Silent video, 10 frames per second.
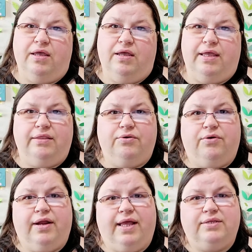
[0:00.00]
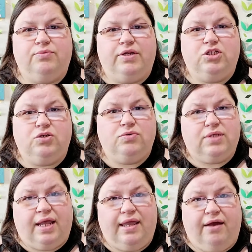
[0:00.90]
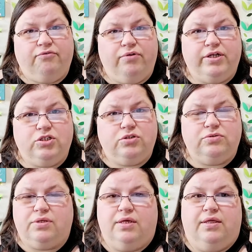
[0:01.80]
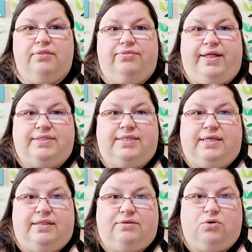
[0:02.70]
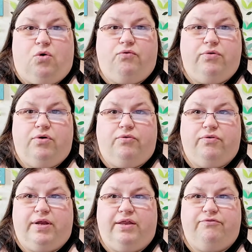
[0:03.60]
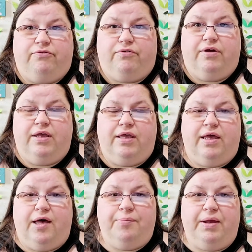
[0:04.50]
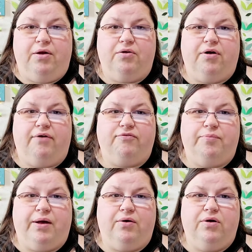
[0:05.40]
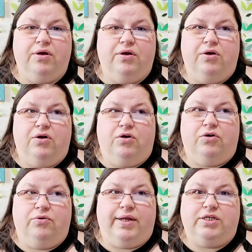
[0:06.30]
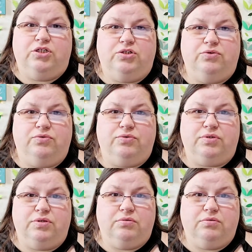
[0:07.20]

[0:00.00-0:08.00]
Eleanor has red shoes. I have red shoes. That's it. This over and over again for a paragraph about her red shoes.